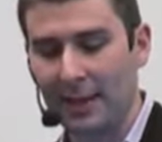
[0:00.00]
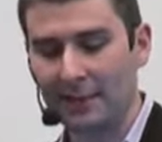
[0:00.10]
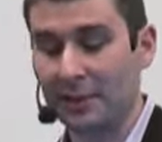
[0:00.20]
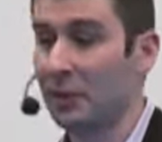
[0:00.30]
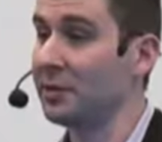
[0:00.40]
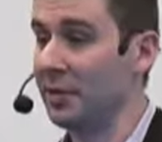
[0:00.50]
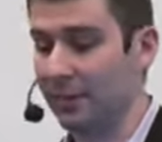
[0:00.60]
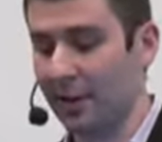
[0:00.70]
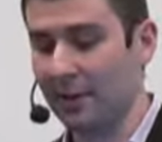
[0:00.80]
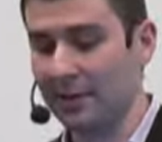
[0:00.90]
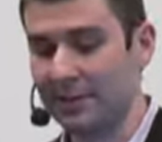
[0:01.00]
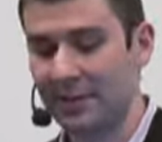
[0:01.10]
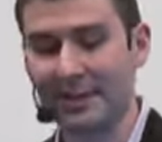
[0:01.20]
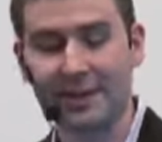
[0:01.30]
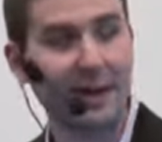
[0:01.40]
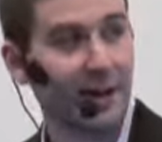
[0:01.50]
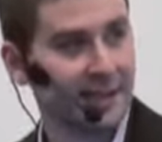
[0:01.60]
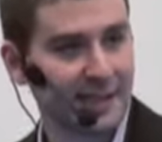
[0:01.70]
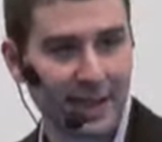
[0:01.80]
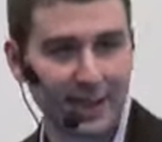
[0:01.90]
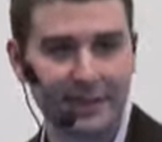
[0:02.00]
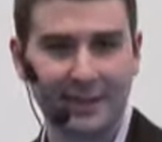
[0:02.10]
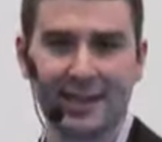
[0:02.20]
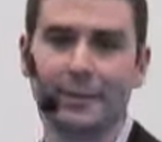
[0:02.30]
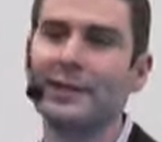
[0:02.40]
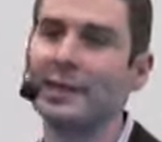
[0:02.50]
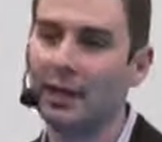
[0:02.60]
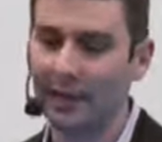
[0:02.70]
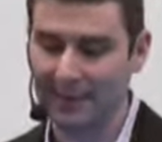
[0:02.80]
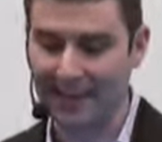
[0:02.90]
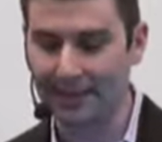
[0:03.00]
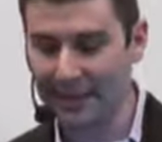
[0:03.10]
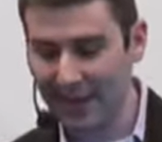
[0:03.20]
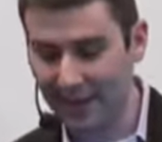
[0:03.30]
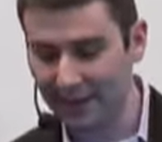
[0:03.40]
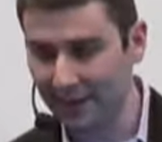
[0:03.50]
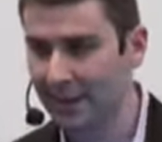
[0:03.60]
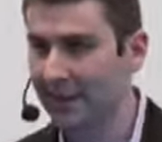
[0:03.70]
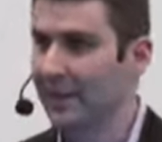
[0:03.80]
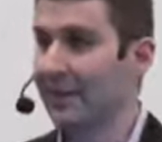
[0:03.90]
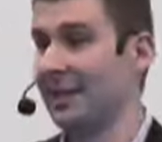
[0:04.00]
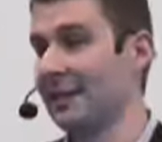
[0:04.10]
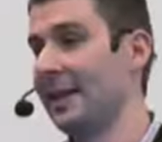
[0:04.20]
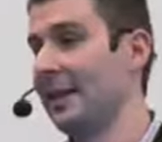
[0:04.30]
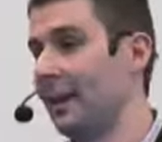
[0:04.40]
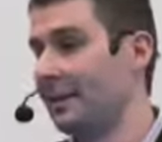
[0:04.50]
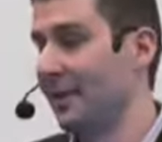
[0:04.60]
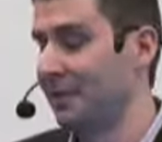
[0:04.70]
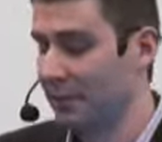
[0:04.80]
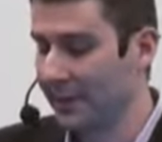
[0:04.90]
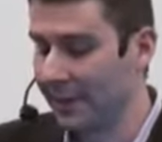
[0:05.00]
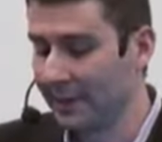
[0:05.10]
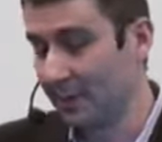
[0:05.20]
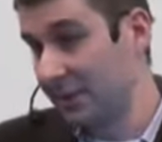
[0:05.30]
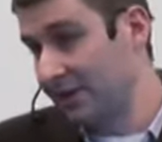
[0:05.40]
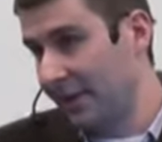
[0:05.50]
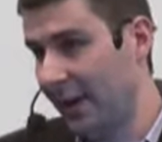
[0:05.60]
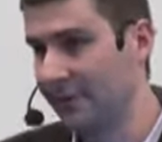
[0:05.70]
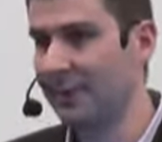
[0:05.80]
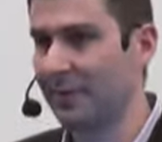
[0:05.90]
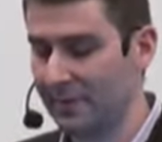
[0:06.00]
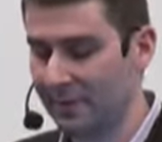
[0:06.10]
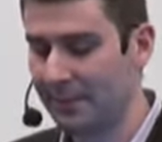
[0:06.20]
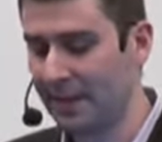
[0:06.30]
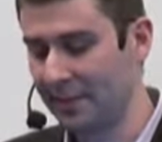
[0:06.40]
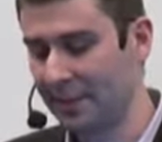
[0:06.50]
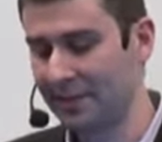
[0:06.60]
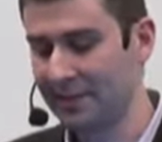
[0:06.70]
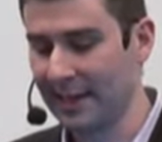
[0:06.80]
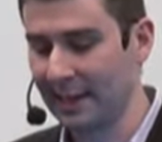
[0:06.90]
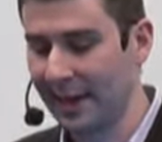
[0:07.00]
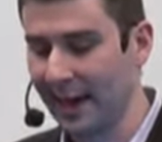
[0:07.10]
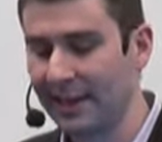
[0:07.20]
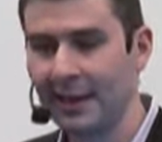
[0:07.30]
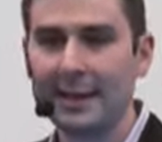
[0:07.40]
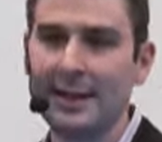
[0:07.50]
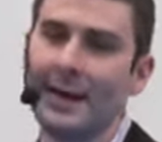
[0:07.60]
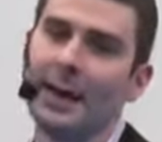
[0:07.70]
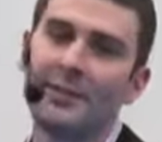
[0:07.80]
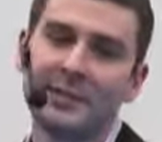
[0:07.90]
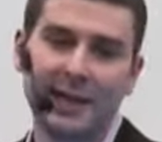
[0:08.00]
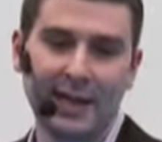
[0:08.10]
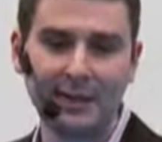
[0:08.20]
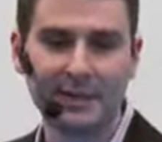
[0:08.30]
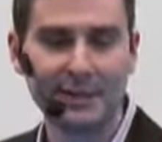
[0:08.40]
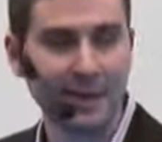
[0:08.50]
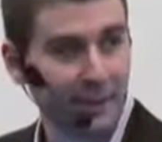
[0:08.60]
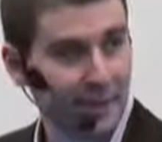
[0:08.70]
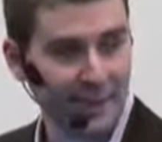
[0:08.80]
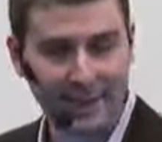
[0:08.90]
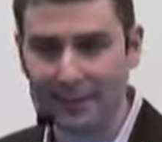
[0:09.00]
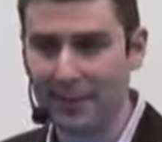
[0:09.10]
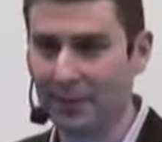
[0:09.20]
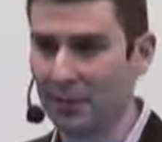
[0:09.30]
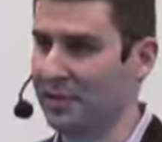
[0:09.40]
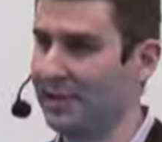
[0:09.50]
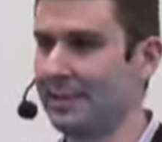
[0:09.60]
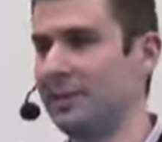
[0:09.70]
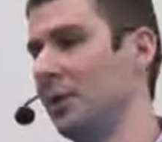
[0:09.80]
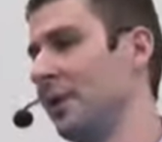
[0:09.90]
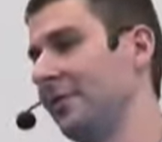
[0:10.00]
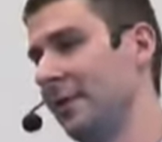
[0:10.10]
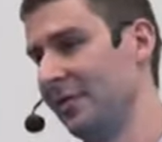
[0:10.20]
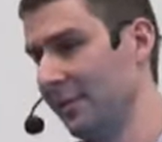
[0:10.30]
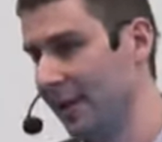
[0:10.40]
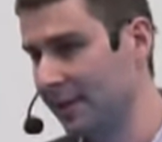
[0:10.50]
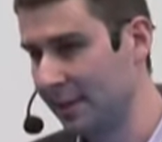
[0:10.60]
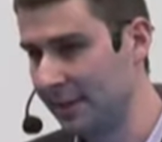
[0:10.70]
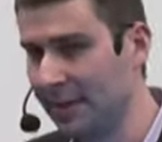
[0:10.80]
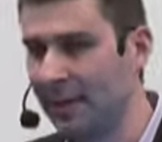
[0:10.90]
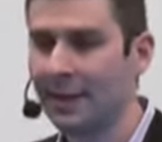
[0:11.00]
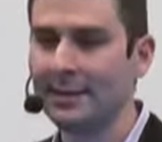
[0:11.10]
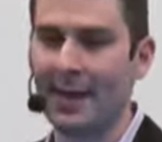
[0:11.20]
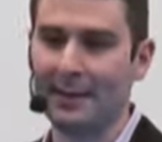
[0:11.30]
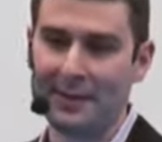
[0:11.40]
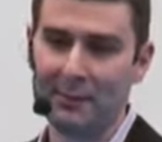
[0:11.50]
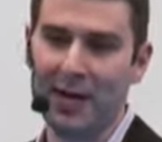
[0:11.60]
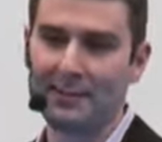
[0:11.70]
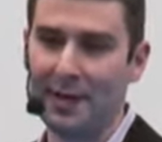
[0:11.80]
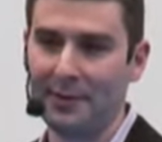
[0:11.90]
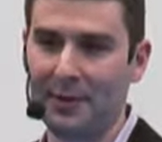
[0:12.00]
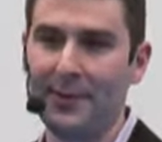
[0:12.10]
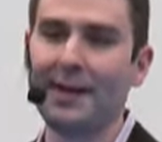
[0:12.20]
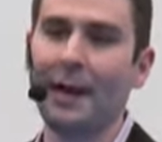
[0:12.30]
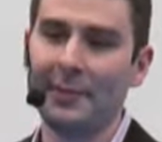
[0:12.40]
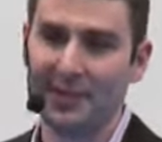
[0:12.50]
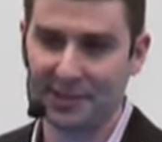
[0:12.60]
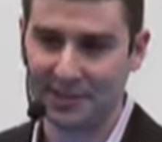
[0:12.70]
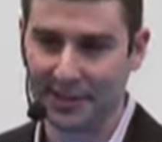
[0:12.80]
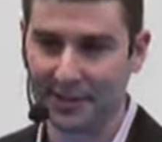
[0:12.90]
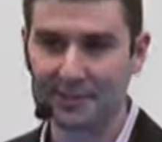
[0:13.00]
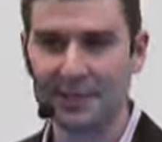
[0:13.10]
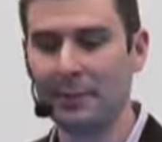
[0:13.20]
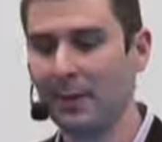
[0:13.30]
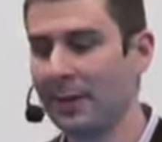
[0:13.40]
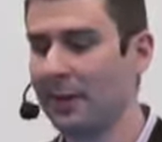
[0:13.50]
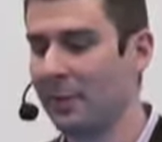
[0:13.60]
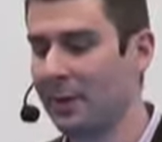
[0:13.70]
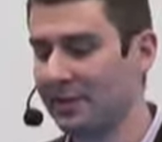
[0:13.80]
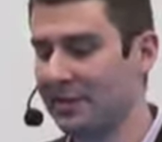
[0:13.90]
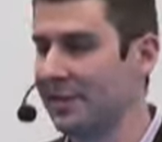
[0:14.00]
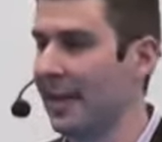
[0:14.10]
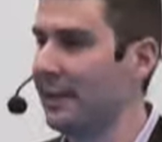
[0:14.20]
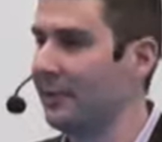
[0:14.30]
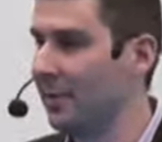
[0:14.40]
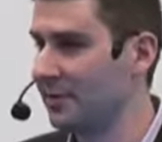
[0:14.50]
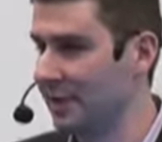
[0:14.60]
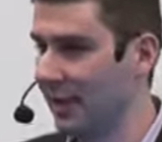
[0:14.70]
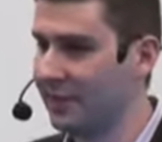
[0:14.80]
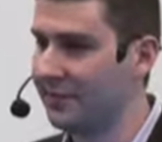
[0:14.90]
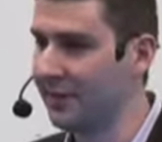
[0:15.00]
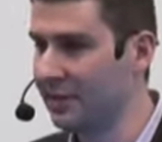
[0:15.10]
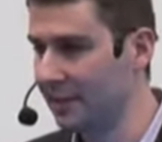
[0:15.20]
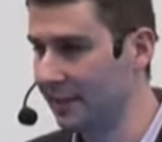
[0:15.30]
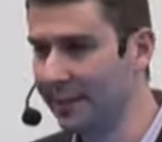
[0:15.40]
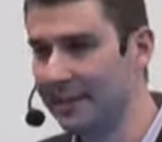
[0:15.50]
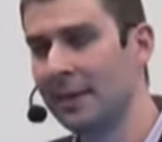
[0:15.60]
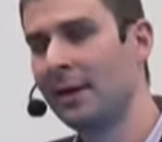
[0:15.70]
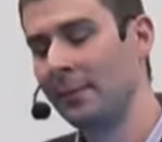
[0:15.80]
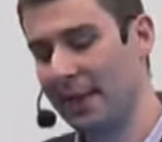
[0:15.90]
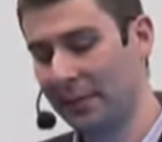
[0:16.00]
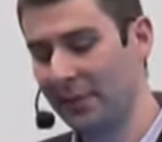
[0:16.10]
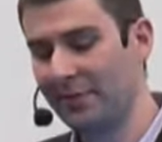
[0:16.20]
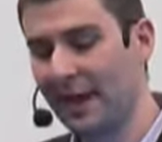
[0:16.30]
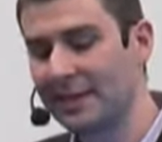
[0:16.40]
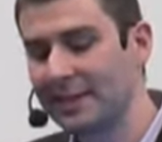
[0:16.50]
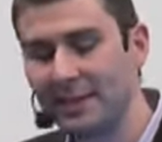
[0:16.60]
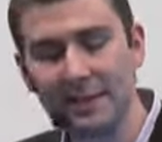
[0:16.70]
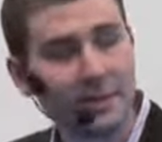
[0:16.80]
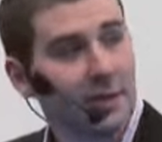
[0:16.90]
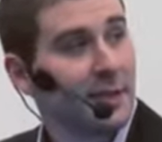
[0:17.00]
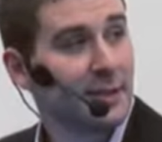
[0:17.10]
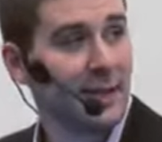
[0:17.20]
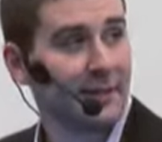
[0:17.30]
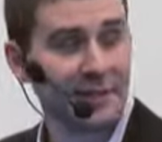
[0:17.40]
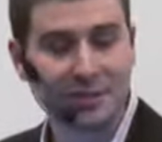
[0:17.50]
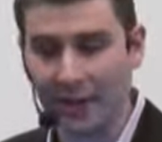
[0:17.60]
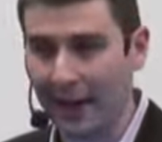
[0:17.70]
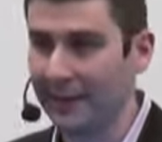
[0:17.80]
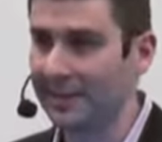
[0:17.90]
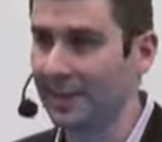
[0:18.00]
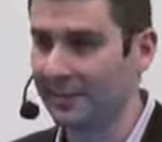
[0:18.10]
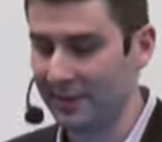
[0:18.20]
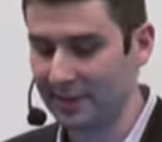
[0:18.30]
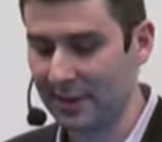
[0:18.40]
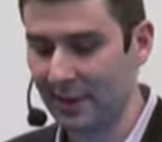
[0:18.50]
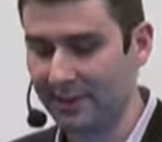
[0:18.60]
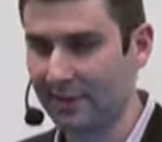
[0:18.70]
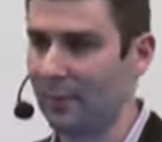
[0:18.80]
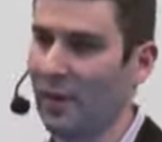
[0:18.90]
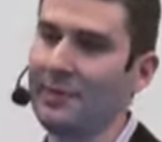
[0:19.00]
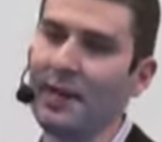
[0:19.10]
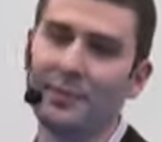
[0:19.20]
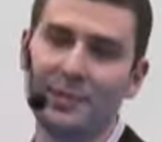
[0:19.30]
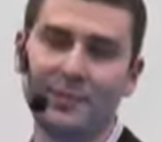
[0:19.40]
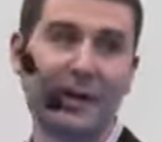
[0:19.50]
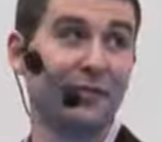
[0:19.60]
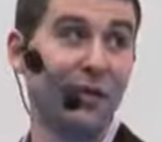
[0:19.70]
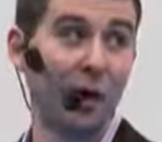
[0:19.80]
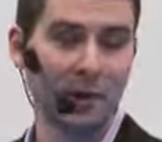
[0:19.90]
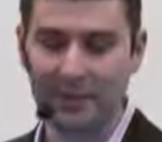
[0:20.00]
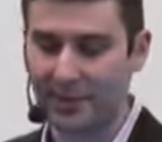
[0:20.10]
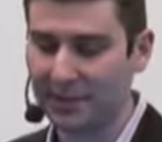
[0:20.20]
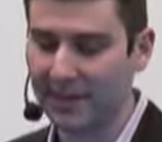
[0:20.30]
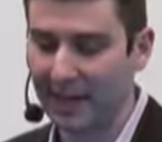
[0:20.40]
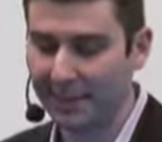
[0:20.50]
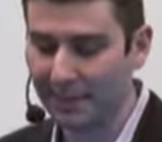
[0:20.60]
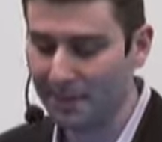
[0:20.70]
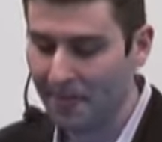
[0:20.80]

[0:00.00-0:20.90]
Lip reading: So those are the pros. On the con side, they can be long, they can be heavy, can take a lot of time to read, which is fine. People can understand that. And oftentimes, you can get people who are just looking for information down on the white paper and may not be interested. So you want to understand the pros and cons for each of these. But I would advise you definitely try it and see for yourself. White paper is by far the most common.